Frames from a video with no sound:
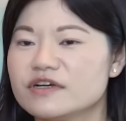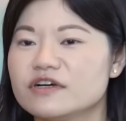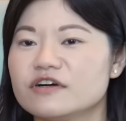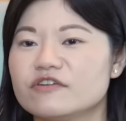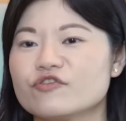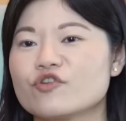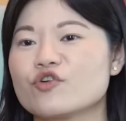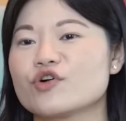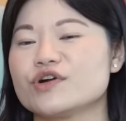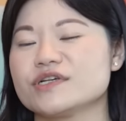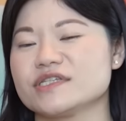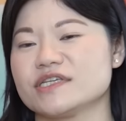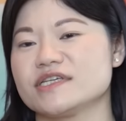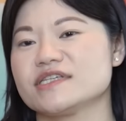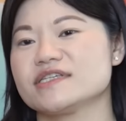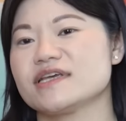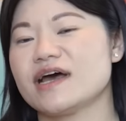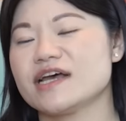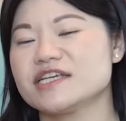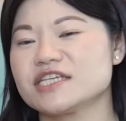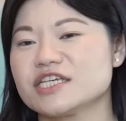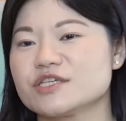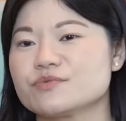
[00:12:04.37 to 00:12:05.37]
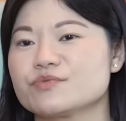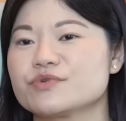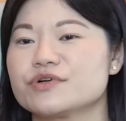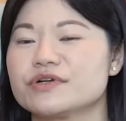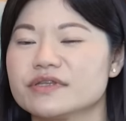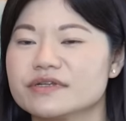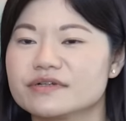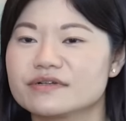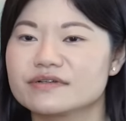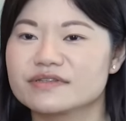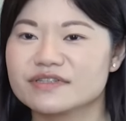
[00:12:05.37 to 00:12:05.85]
Of course, the sizes were a
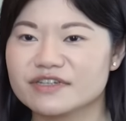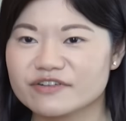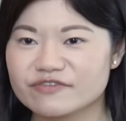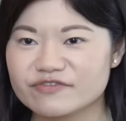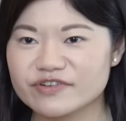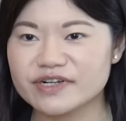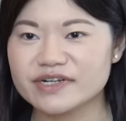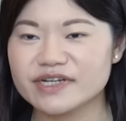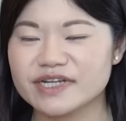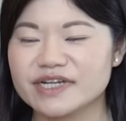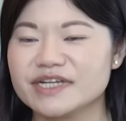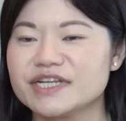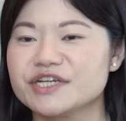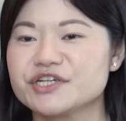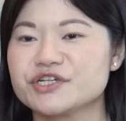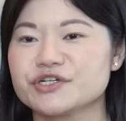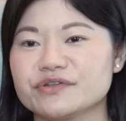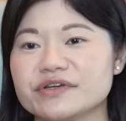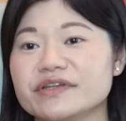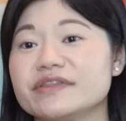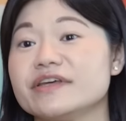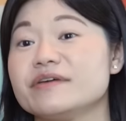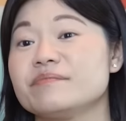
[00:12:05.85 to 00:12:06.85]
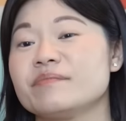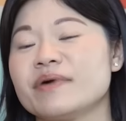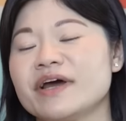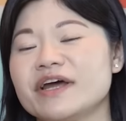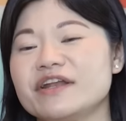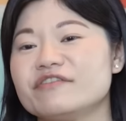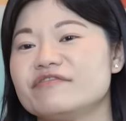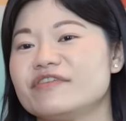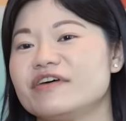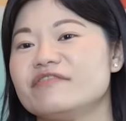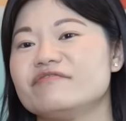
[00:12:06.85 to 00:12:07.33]
little different. Initially, they
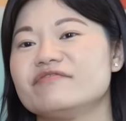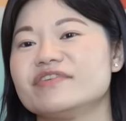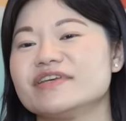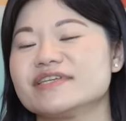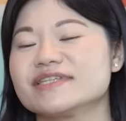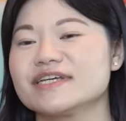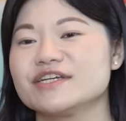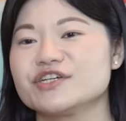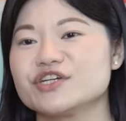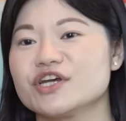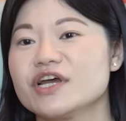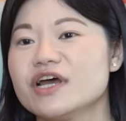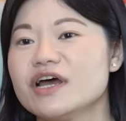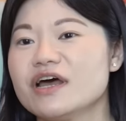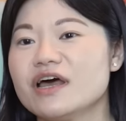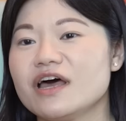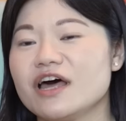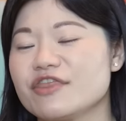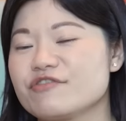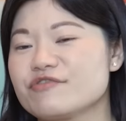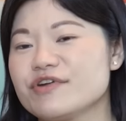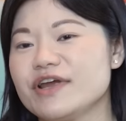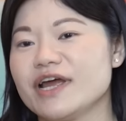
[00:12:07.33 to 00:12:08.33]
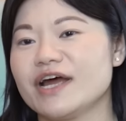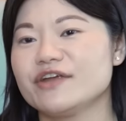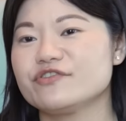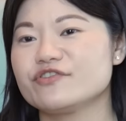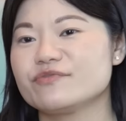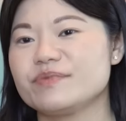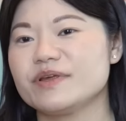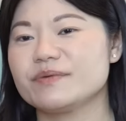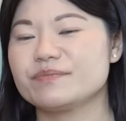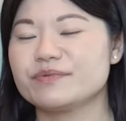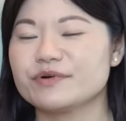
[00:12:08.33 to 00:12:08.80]
might have envisaged a
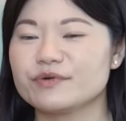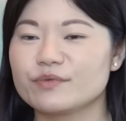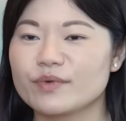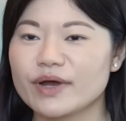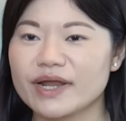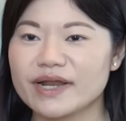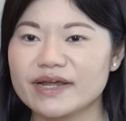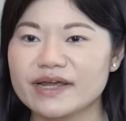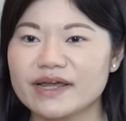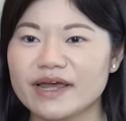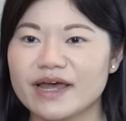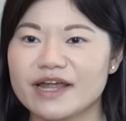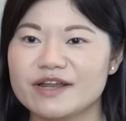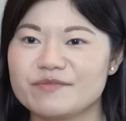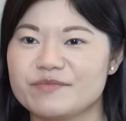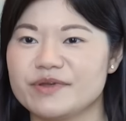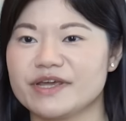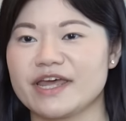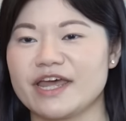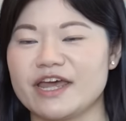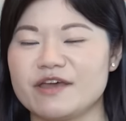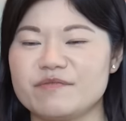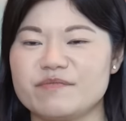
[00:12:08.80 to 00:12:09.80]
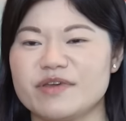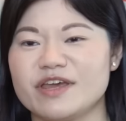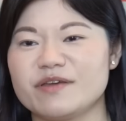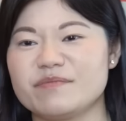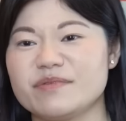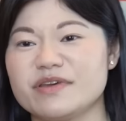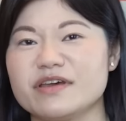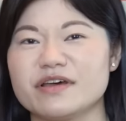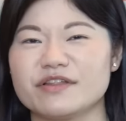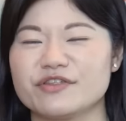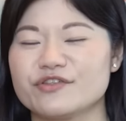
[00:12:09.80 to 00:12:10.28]
300 people wedding, and it became
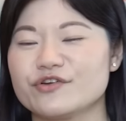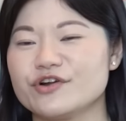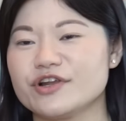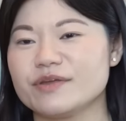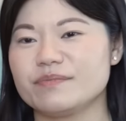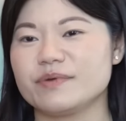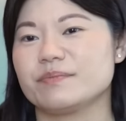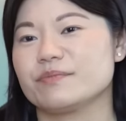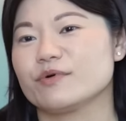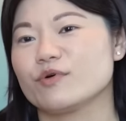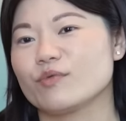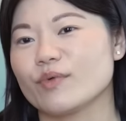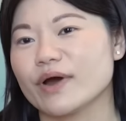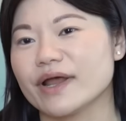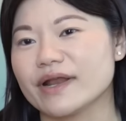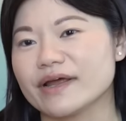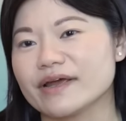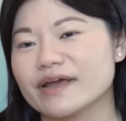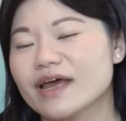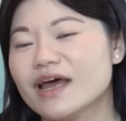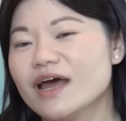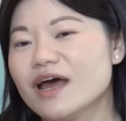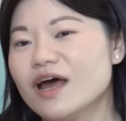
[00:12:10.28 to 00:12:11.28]
maybe a 30 people wedding.